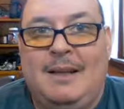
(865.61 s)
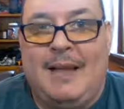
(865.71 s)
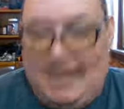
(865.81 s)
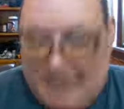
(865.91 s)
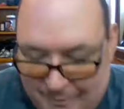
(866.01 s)

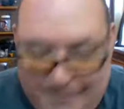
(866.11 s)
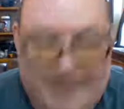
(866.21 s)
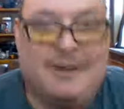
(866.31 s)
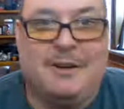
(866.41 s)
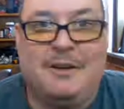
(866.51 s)
and
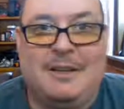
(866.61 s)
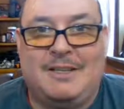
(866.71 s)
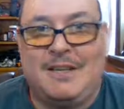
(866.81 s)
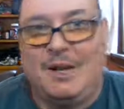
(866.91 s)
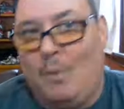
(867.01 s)
configured
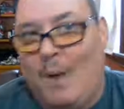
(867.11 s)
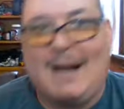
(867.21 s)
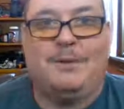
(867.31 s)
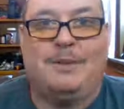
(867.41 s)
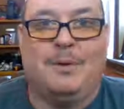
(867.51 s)
is going to
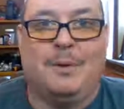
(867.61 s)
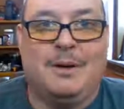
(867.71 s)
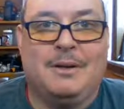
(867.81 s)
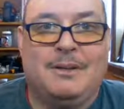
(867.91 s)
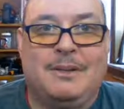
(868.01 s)
walk out the door.